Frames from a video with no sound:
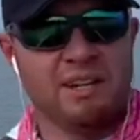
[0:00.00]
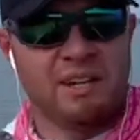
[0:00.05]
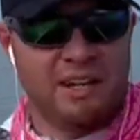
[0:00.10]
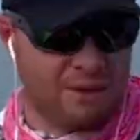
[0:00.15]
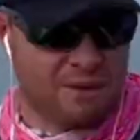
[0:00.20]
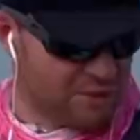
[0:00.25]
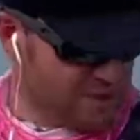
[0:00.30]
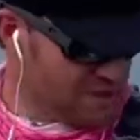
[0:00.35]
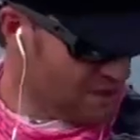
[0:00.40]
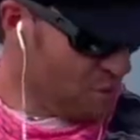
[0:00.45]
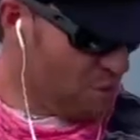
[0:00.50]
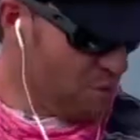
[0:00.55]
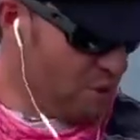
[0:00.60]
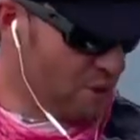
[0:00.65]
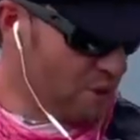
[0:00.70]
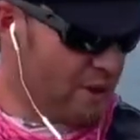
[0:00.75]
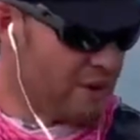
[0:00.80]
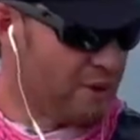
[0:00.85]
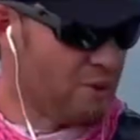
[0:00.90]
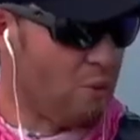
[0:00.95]
And I went to go
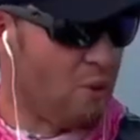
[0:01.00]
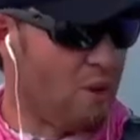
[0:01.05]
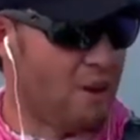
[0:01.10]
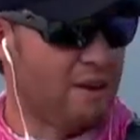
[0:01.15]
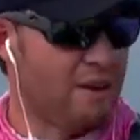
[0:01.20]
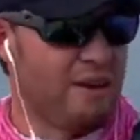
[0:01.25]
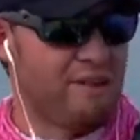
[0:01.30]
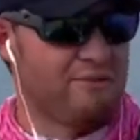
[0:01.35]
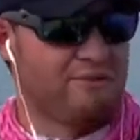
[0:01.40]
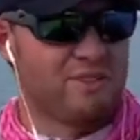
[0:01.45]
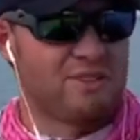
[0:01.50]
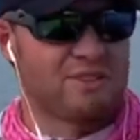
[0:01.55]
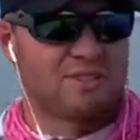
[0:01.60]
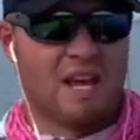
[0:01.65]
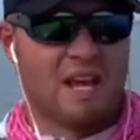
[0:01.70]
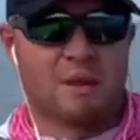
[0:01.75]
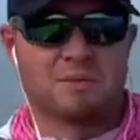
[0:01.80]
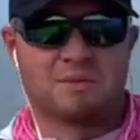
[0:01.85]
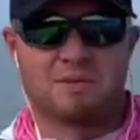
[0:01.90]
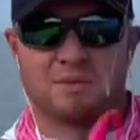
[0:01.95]
pull it out of the water, and that fish
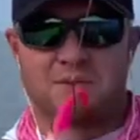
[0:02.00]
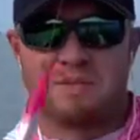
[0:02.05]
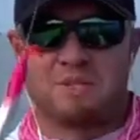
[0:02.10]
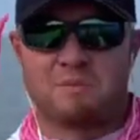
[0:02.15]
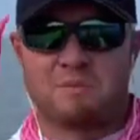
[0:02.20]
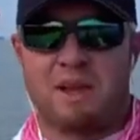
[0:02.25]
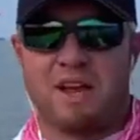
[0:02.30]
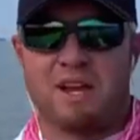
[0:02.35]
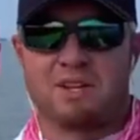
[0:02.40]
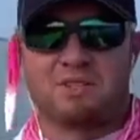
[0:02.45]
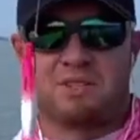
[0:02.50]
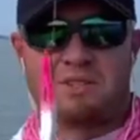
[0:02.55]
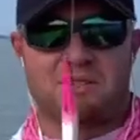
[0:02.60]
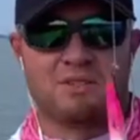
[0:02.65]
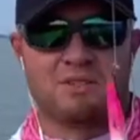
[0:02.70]
absolutely smashed it.